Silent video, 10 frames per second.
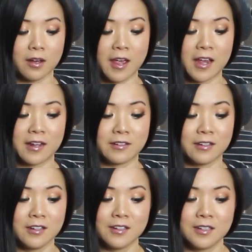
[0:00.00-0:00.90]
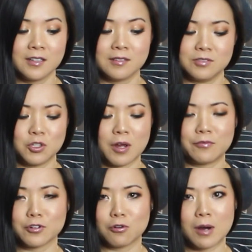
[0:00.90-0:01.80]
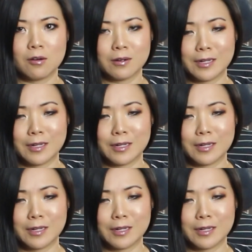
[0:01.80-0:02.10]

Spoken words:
and you don't have to go out.